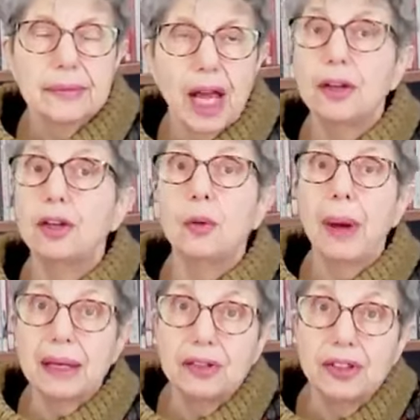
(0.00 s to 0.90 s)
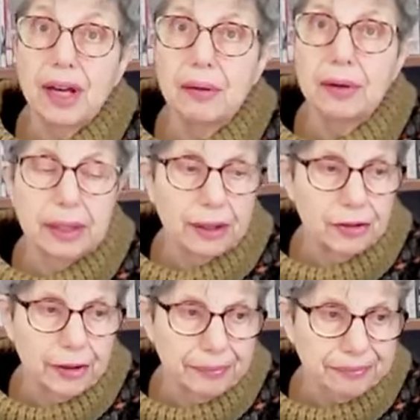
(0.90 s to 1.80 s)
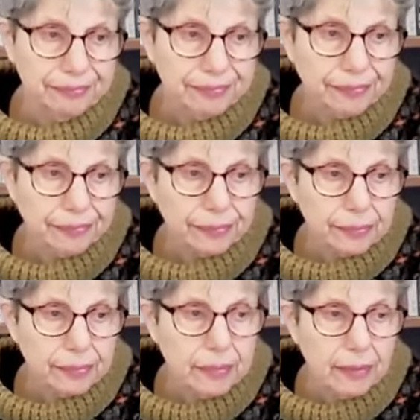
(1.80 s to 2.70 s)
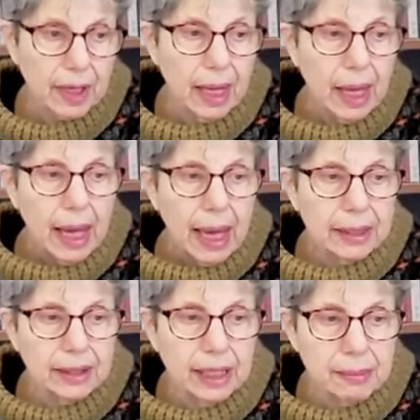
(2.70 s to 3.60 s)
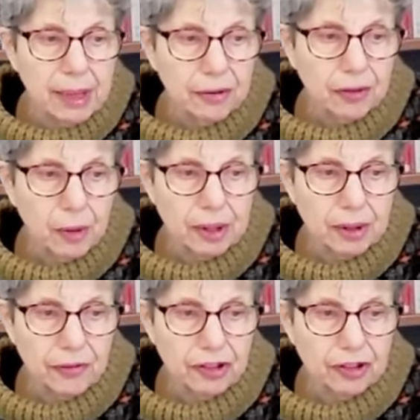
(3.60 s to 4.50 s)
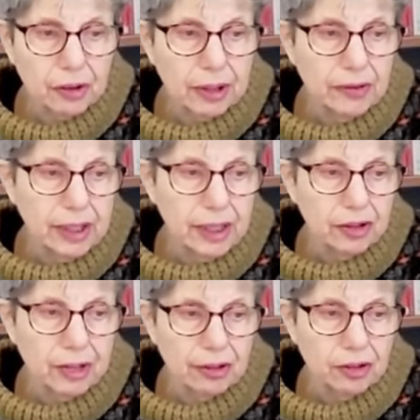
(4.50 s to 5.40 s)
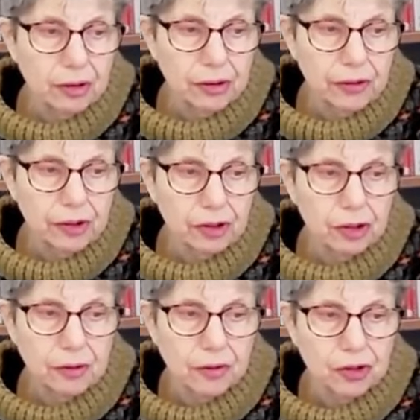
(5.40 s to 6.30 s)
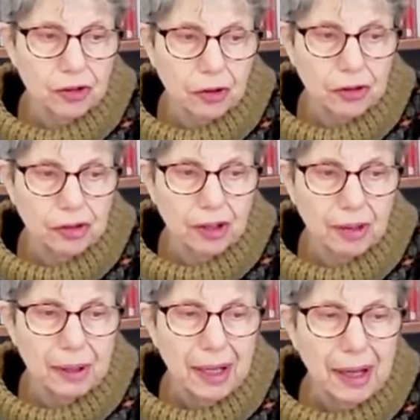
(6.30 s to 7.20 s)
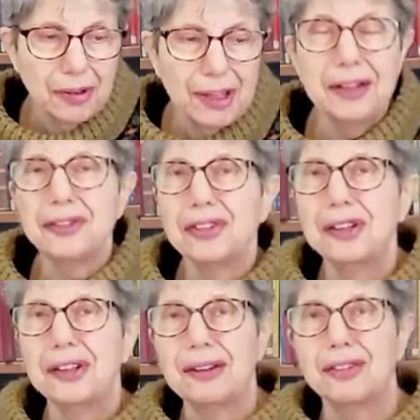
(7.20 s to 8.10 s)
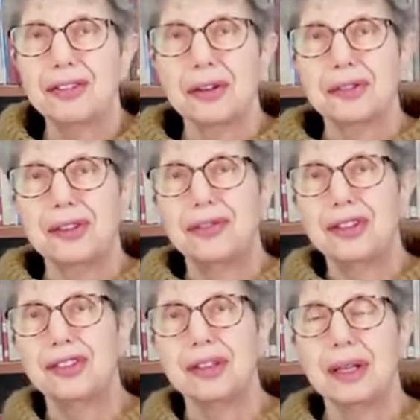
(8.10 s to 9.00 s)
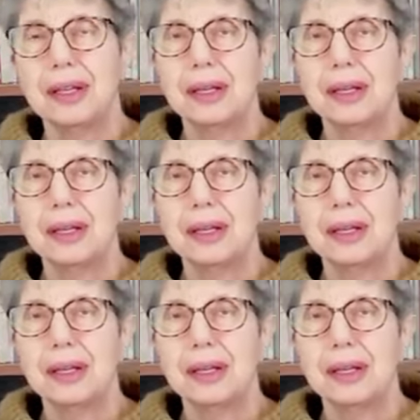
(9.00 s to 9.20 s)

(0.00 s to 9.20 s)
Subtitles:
humanitarianism. An email from an official in the International Division of the Scottish Government, the International Division.